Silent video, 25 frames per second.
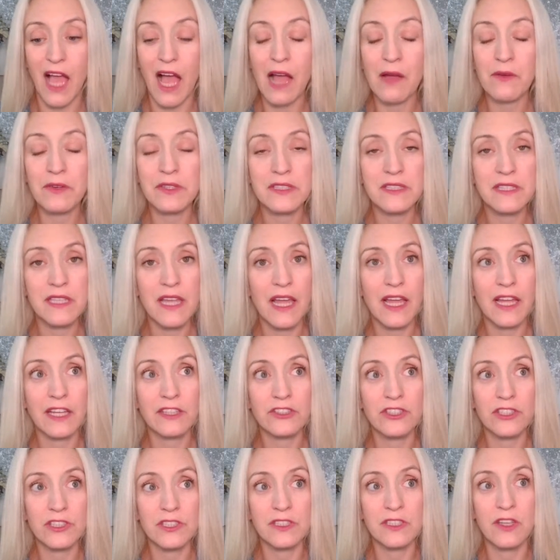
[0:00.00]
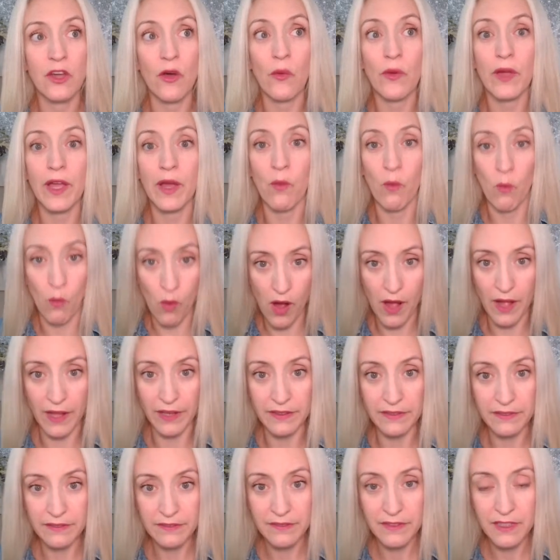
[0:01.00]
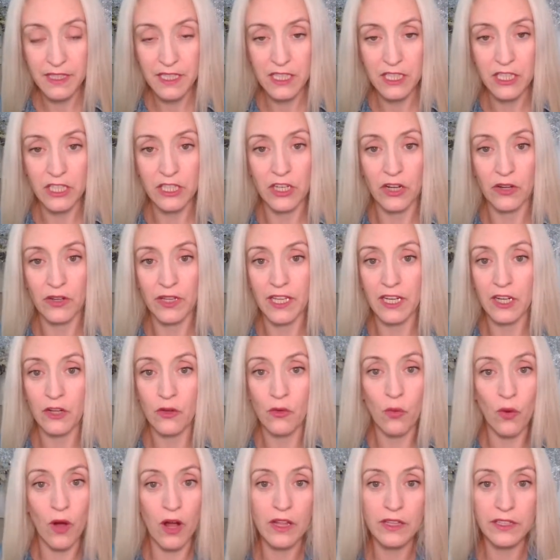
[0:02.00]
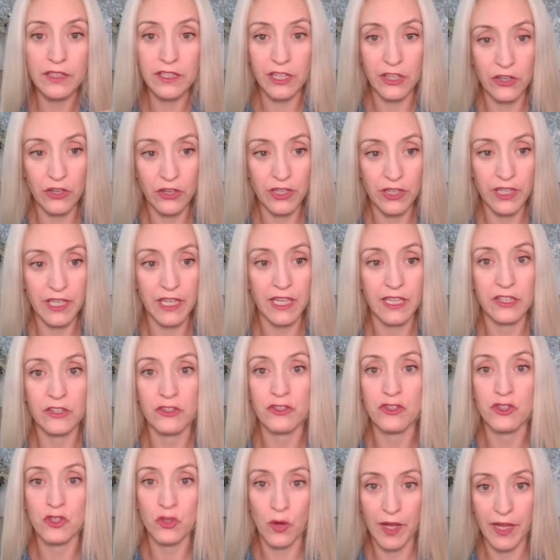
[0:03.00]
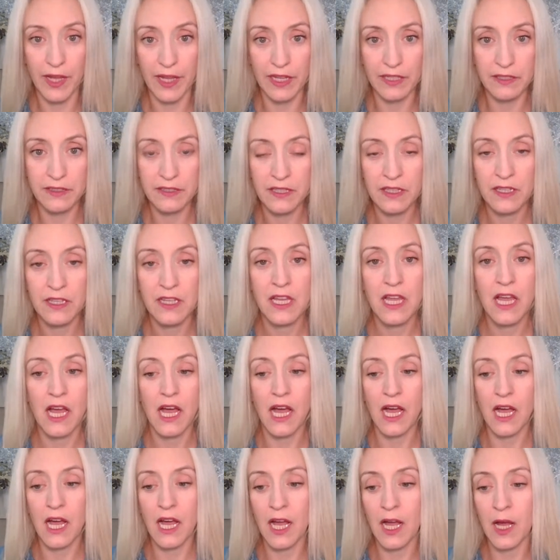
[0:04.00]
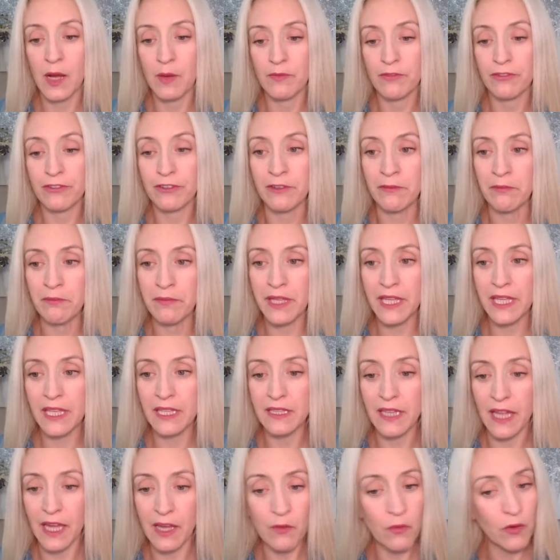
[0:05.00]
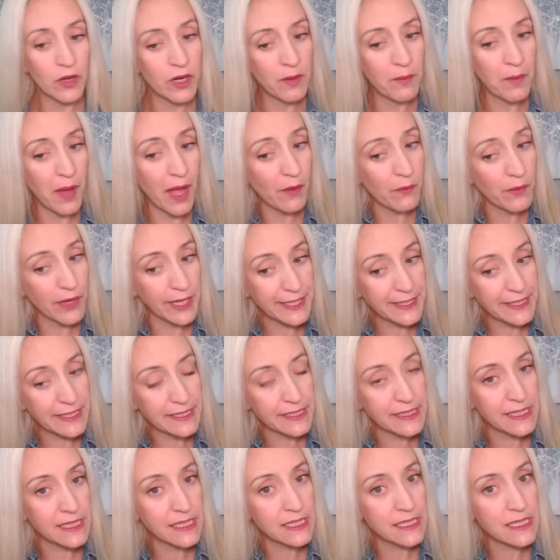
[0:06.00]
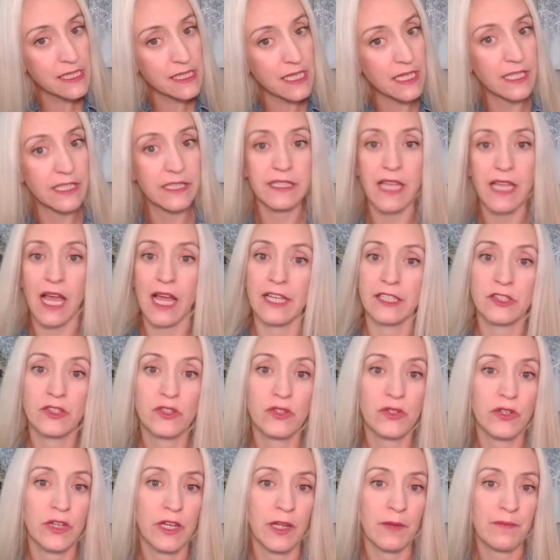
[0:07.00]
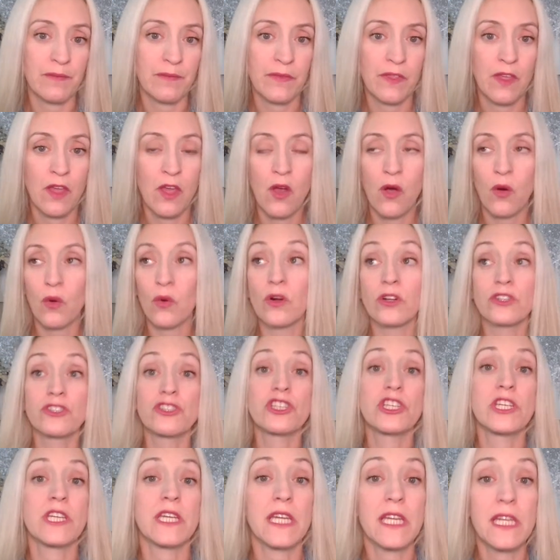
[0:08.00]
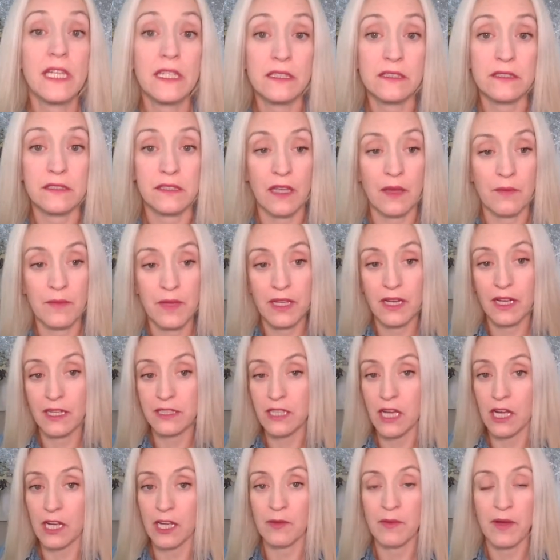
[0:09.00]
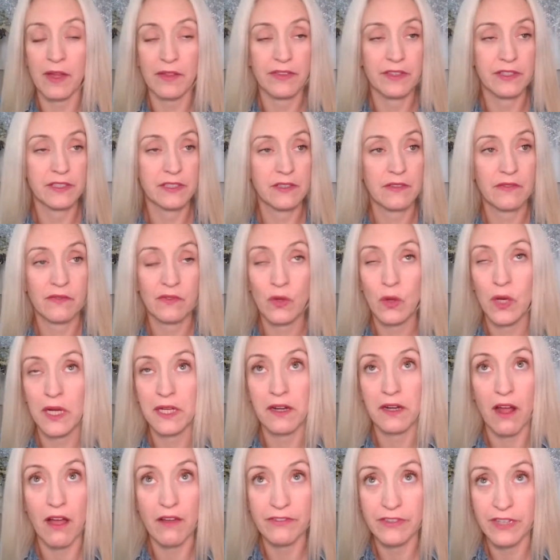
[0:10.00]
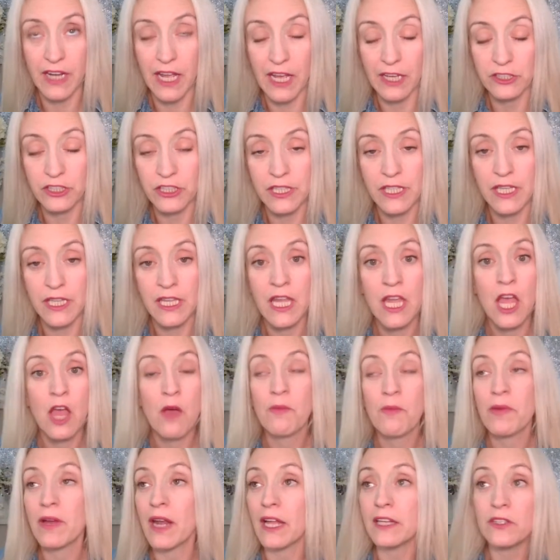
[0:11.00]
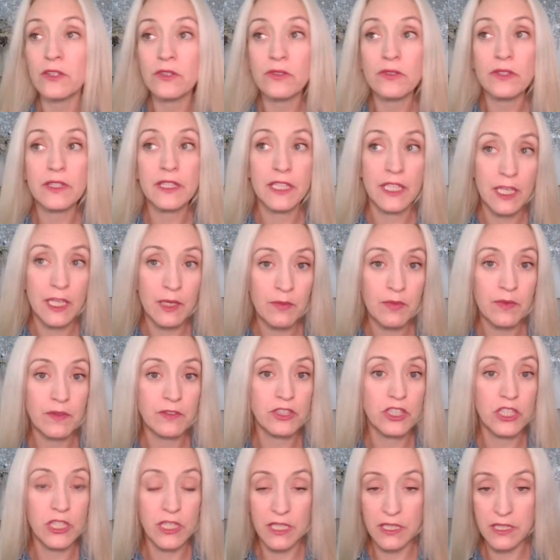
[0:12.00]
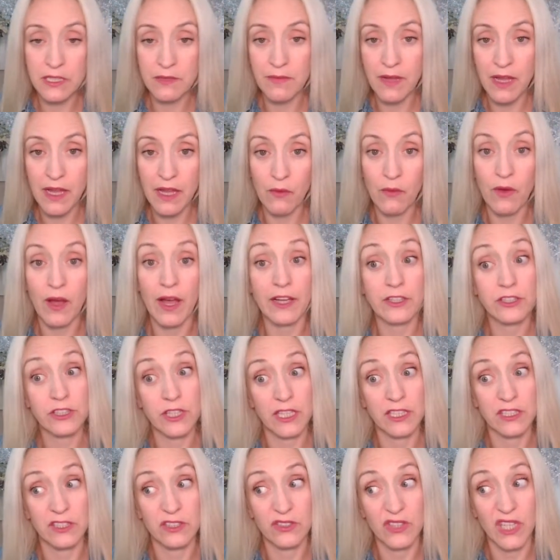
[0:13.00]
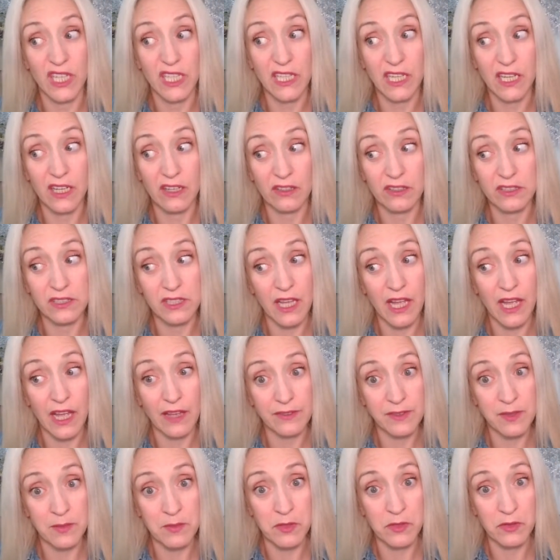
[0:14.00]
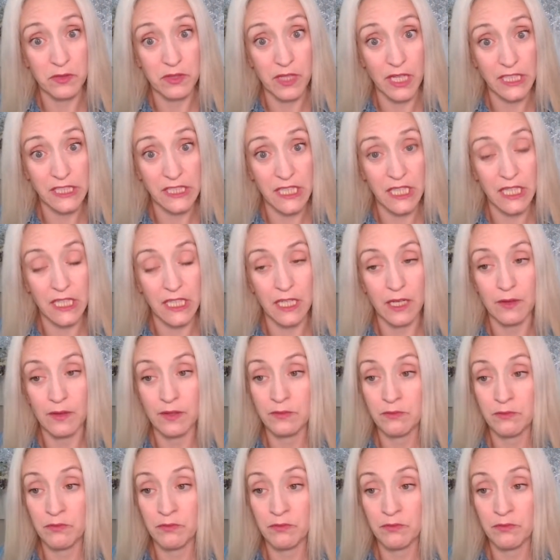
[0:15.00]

I would say just go get one. Get a quality cookie and enjoy it. For me, like one of my weaknesses is ice cream or cheese. I mean, I talk about this quite often actually, but I don't keep cheese in my, well, actually I do right now because I have somebody who likes to eat it,